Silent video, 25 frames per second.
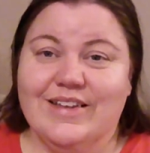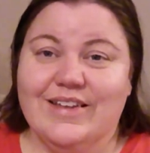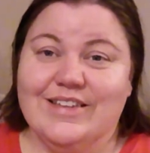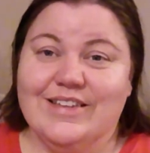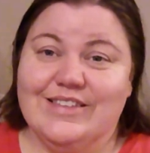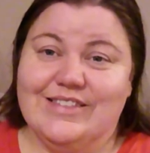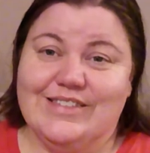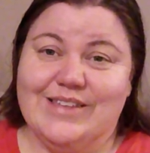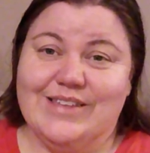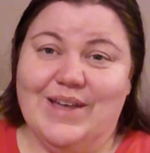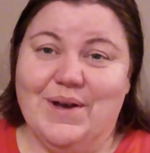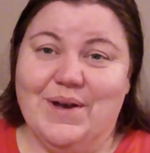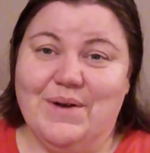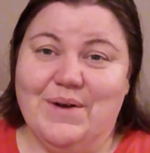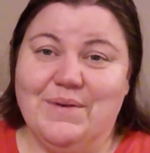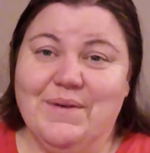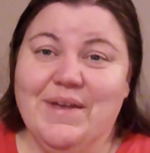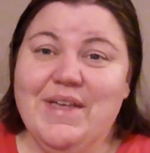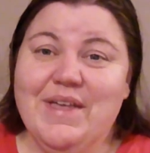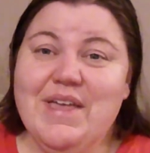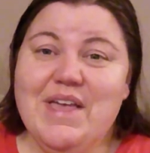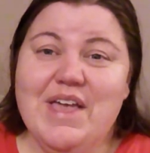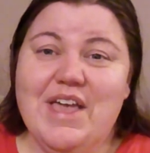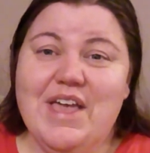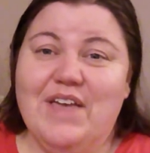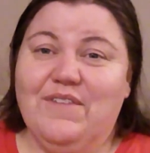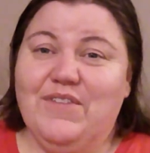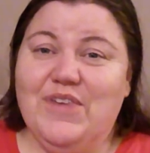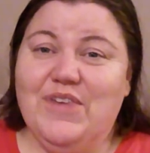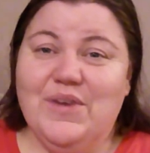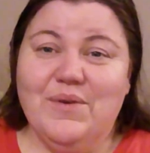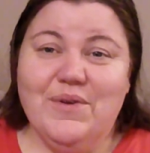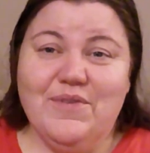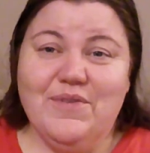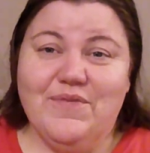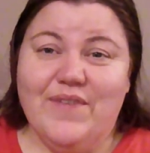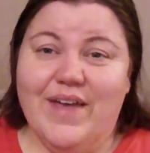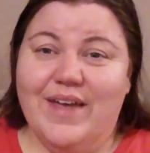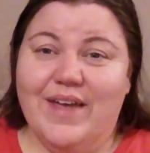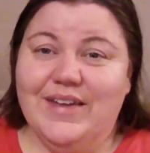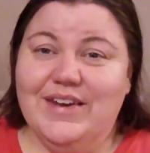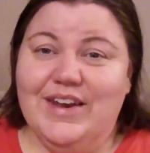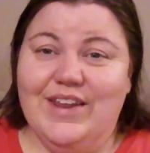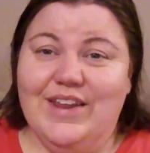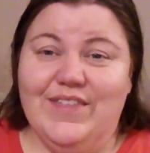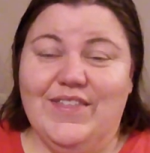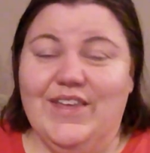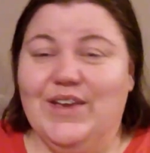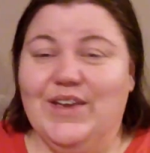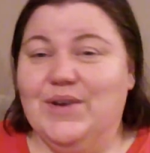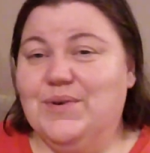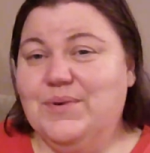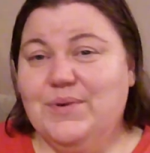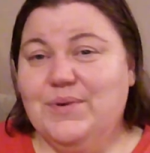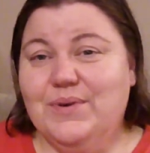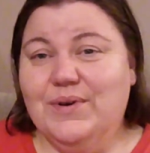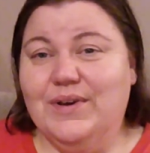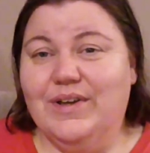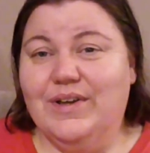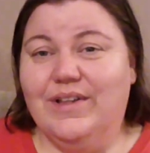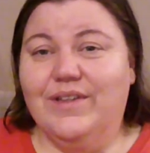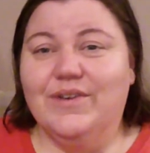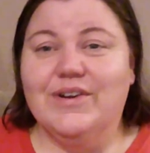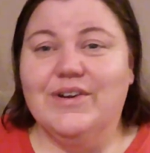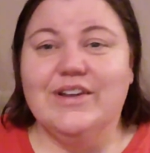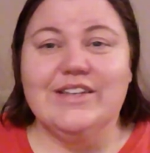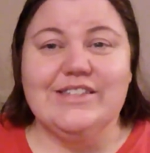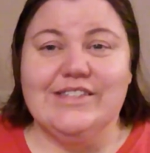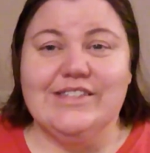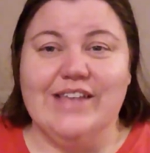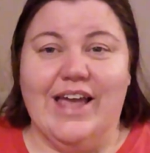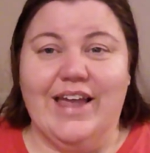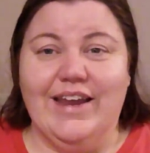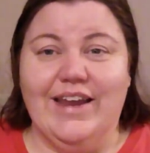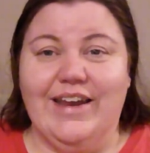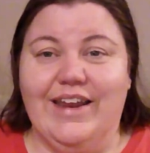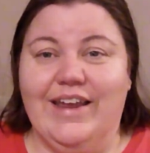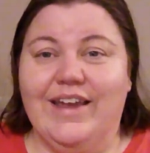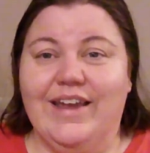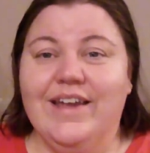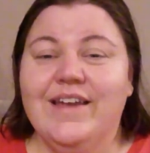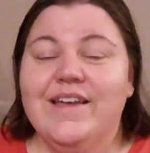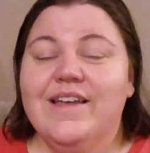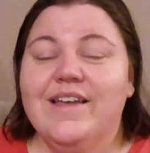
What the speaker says: So if you have found anything cool or exciting,